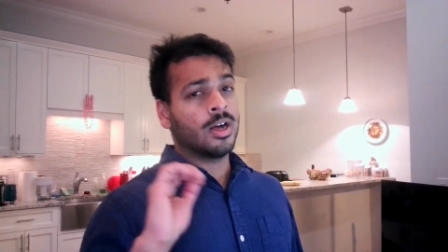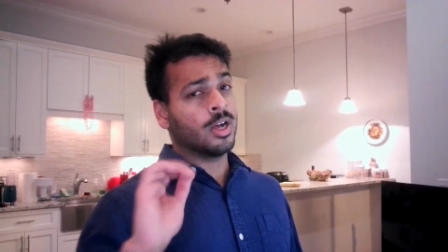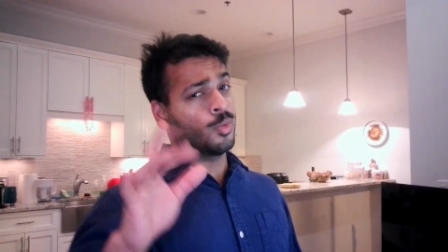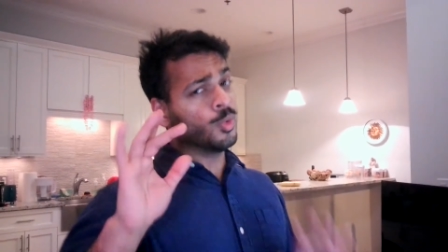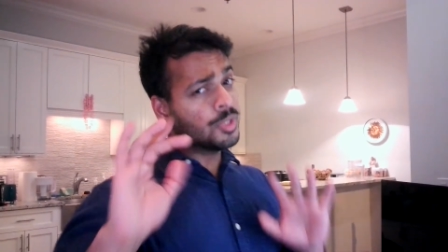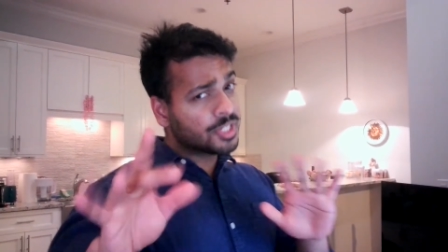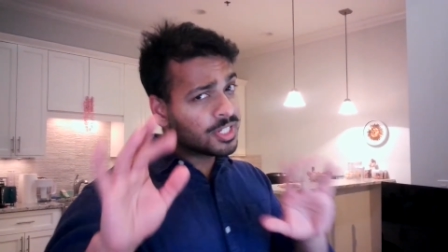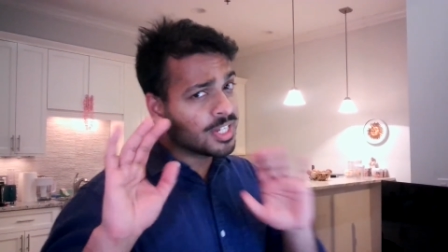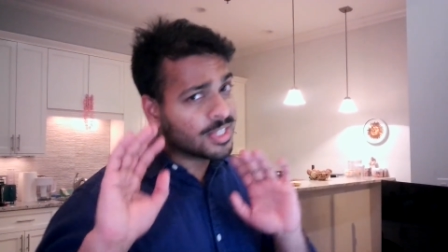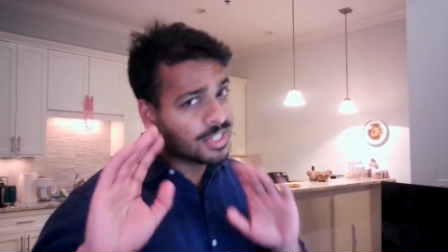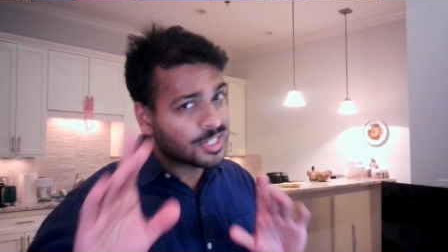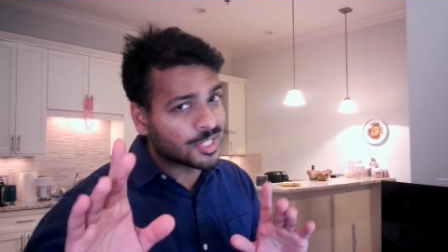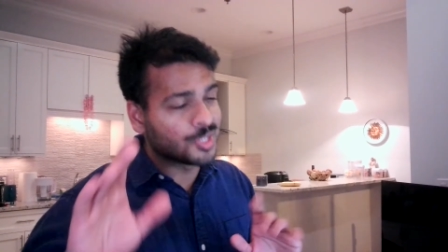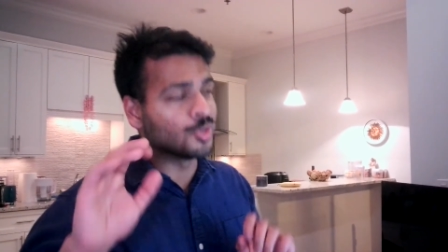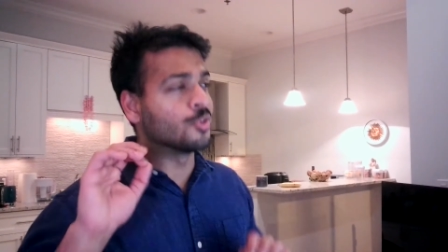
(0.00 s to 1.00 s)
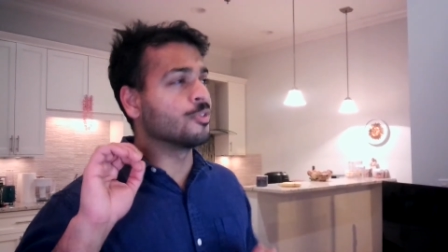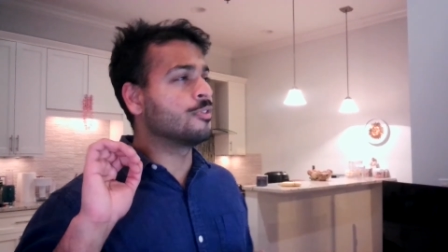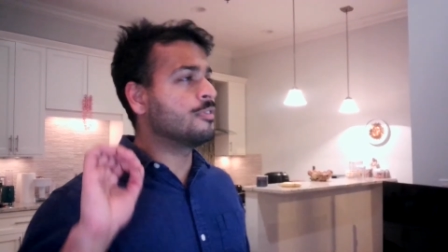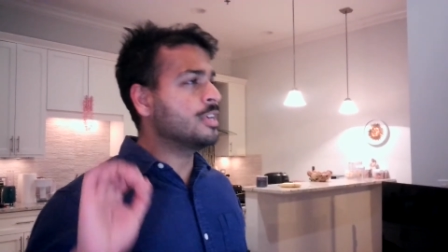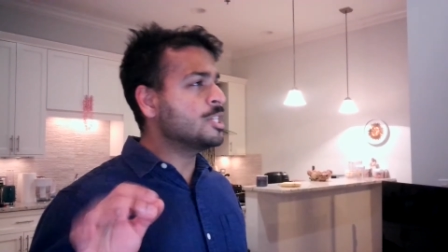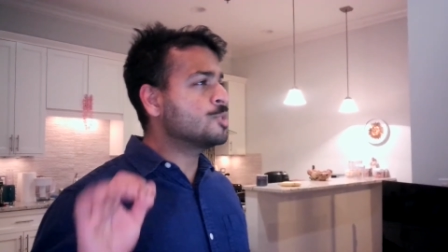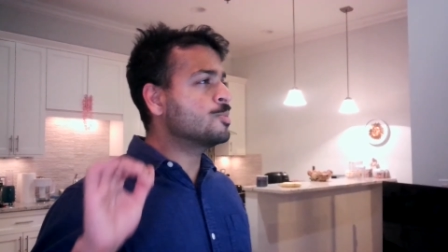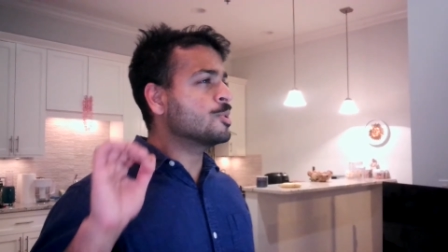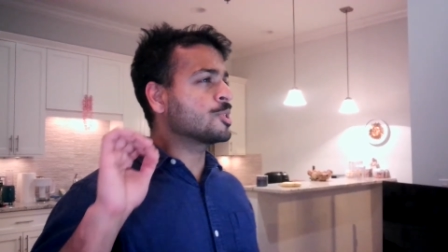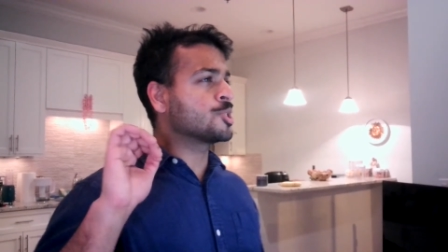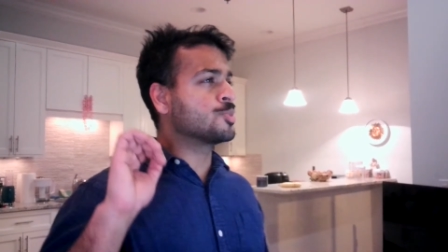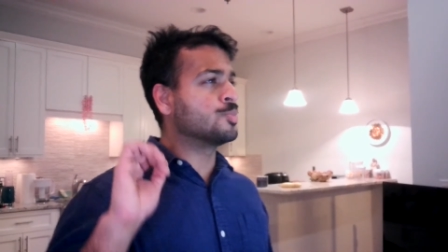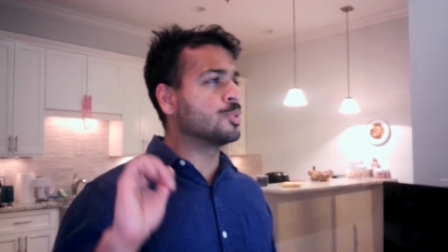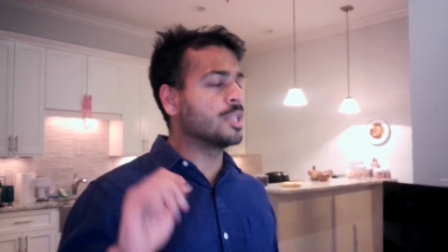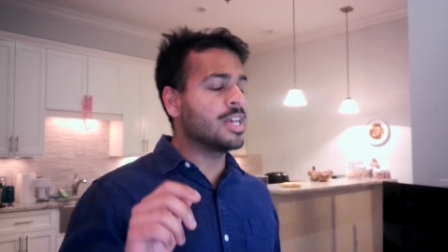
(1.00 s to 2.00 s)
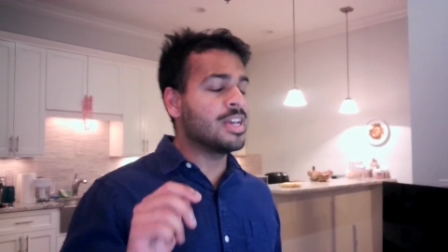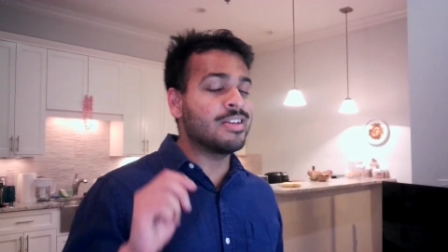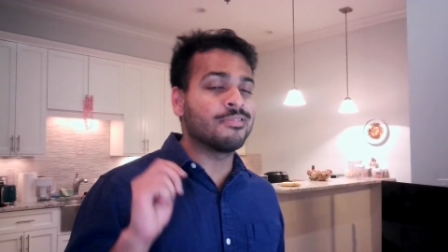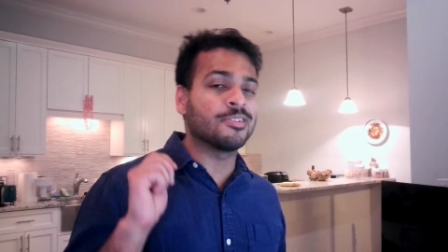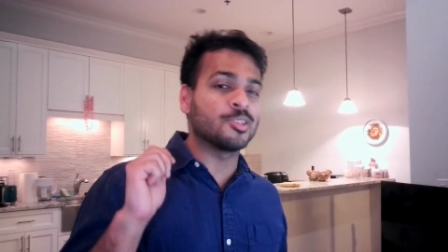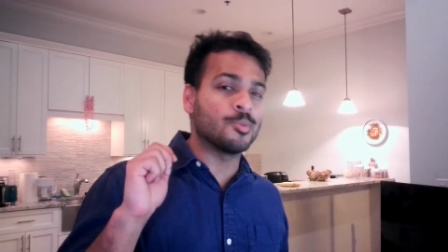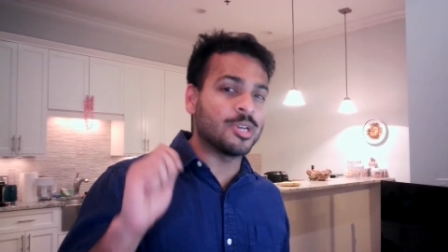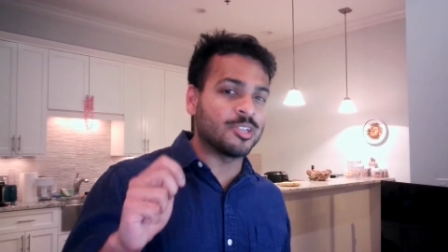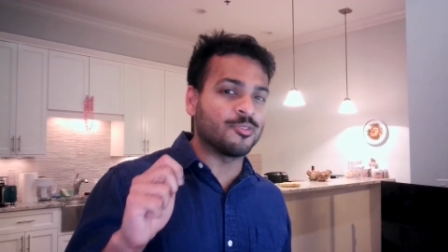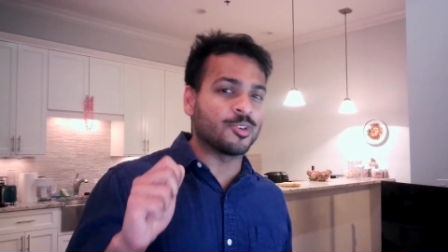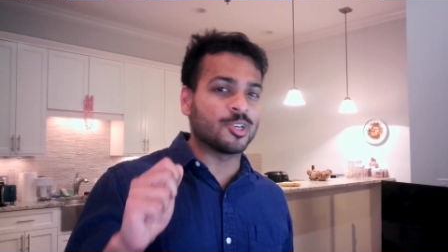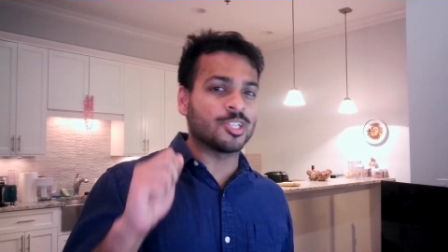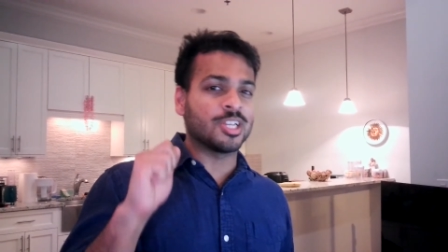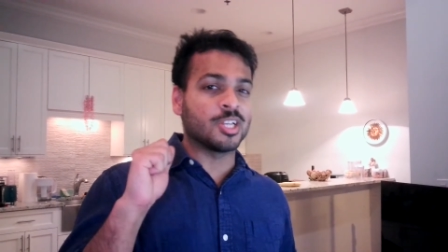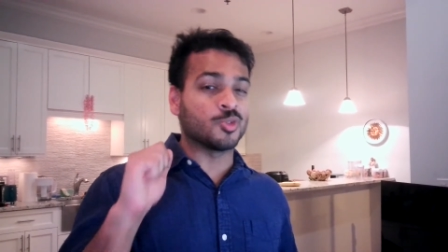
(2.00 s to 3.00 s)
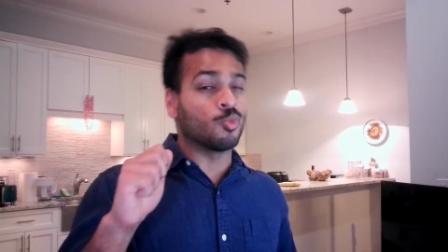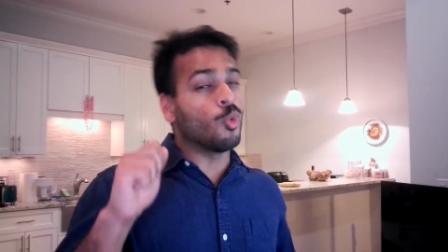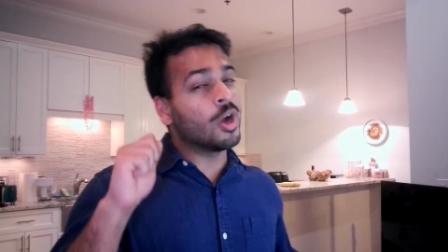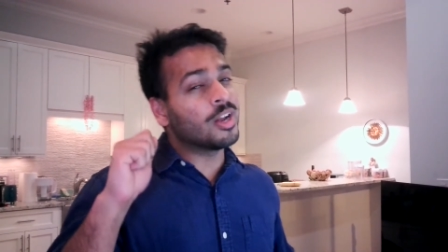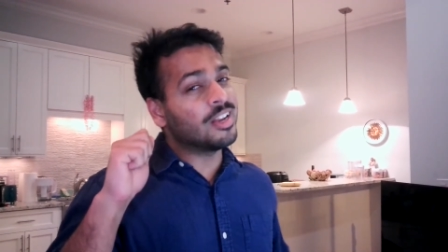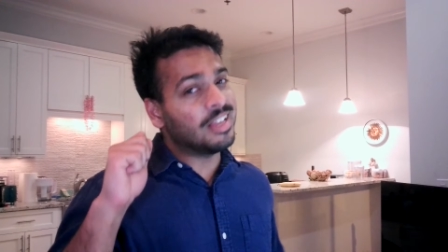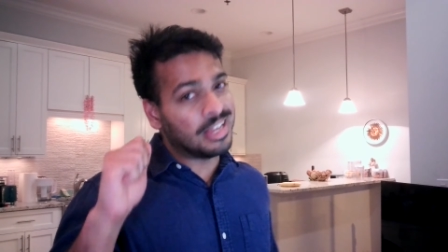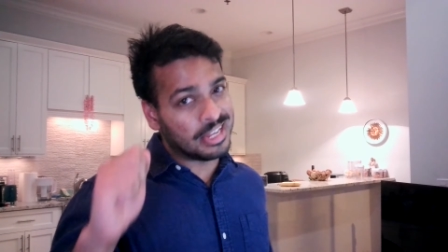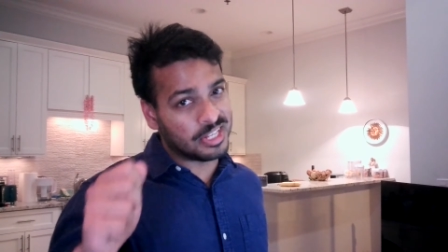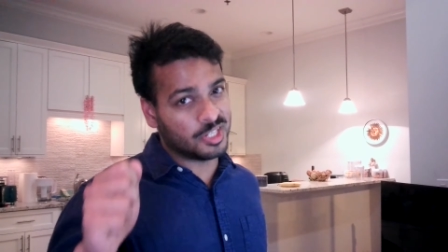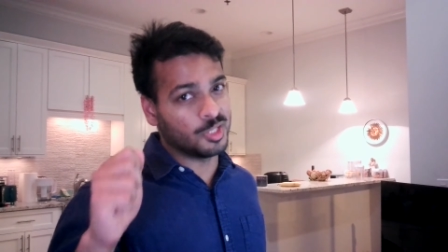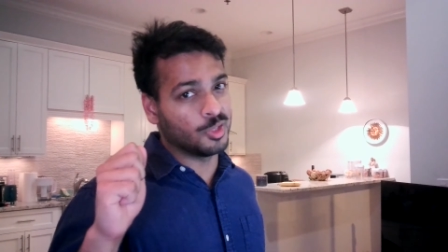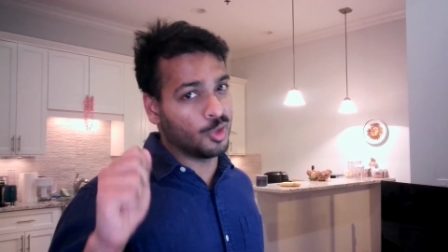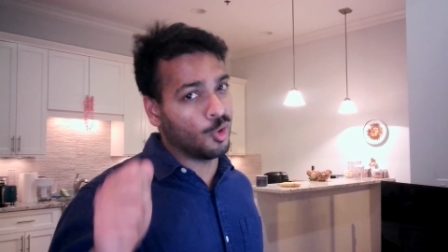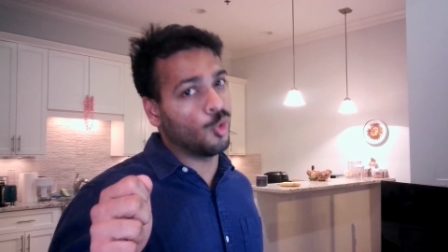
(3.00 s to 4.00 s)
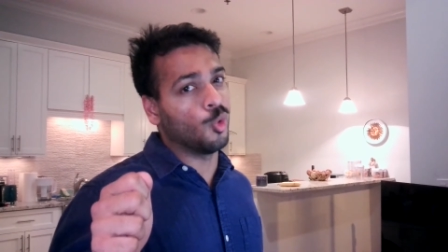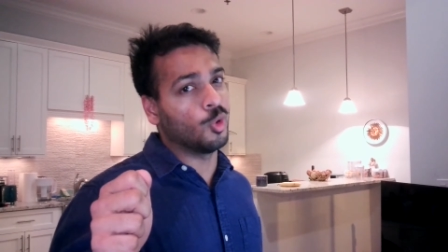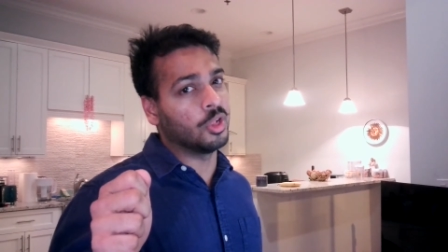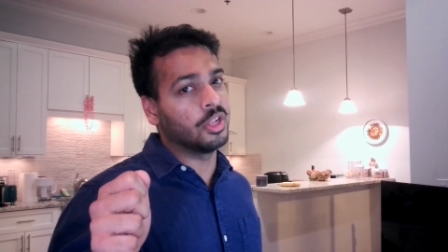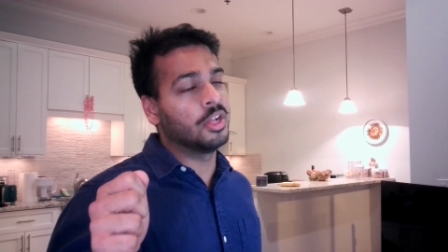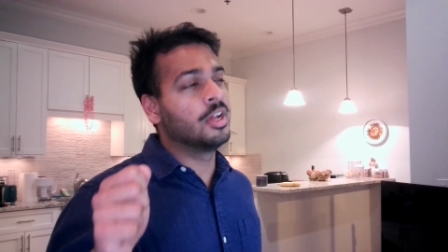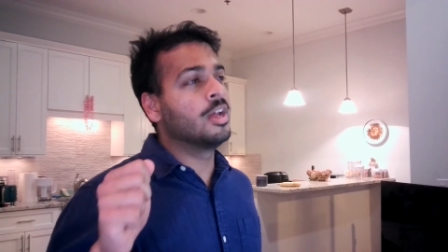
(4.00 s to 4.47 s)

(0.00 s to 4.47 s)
I will say this though Facebook's play for the metaverse has one ace in the hole,